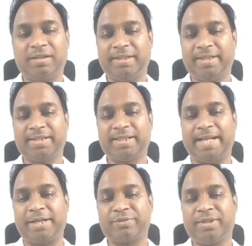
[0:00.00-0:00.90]
There is a
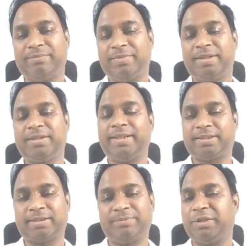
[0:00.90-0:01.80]
natural number, there is
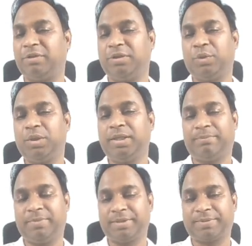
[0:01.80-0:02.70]
something called whole
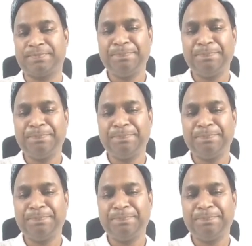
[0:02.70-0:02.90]
numbers.